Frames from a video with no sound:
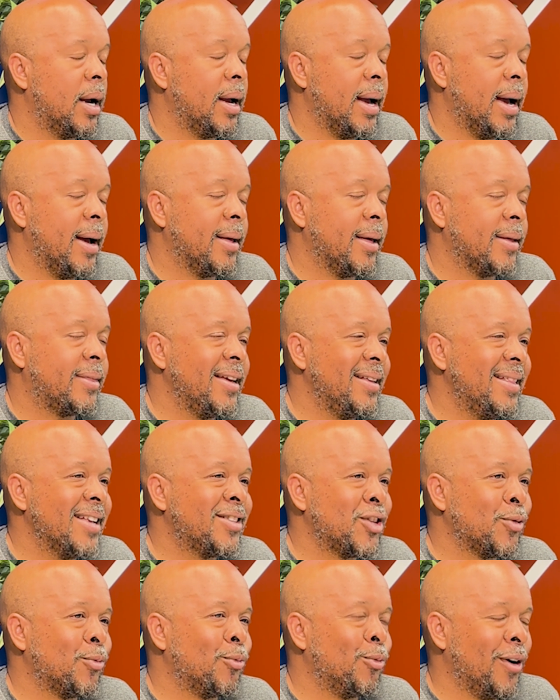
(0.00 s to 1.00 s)
I think
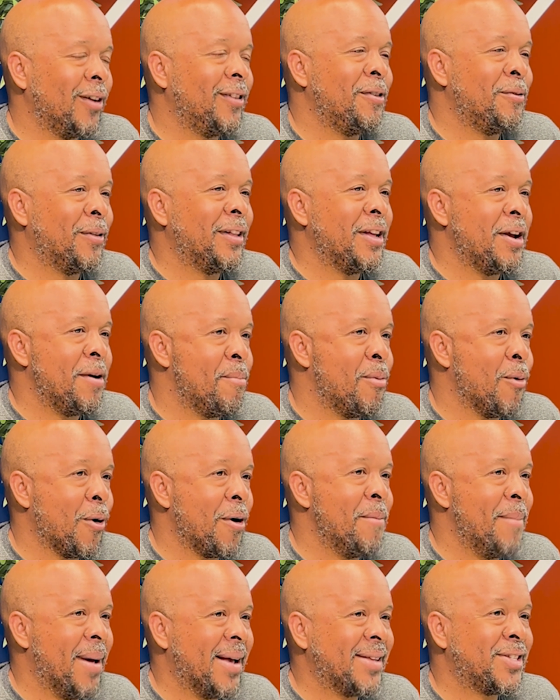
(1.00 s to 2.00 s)
that's a really, really
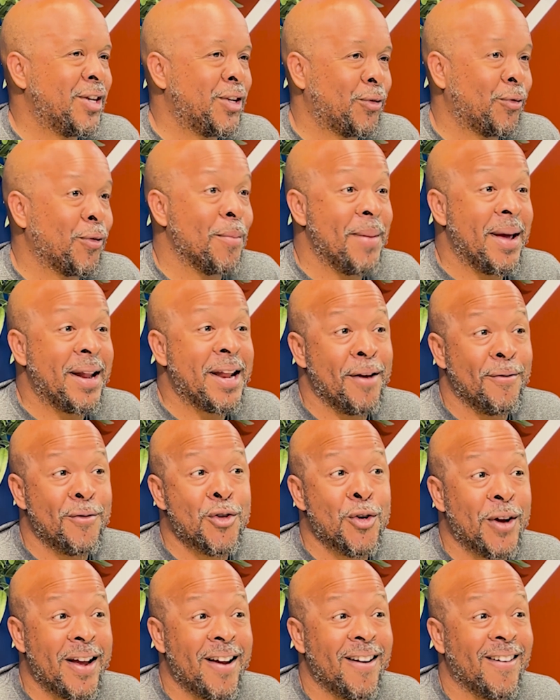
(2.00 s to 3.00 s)
important message for many of
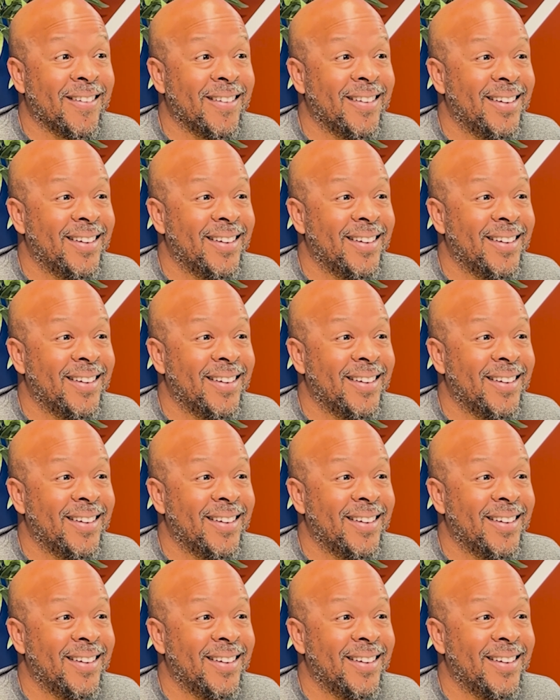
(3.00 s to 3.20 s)
you to hear.